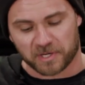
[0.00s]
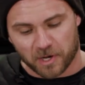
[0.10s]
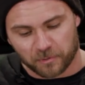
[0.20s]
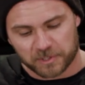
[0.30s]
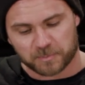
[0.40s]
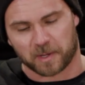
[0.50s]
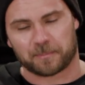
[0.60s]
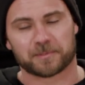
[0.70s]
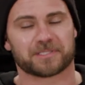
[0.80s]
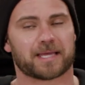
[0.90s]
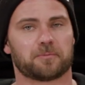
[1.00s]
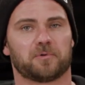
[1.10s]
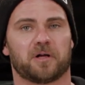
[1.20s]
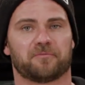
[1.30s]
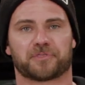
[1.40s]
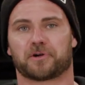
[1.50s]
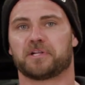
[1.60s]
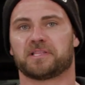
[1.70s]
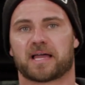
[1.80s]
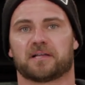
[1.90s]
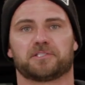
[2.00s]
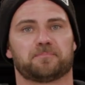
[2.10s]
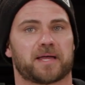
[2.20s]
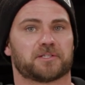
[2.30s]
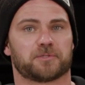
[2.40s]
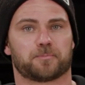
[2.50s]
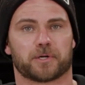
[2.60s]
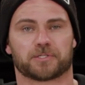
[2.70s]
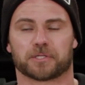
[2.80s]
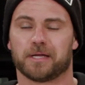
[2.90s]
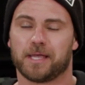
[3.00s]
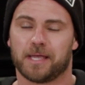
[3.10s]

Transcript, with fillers: We know this pump is capable of thirty thousand pounds of pressure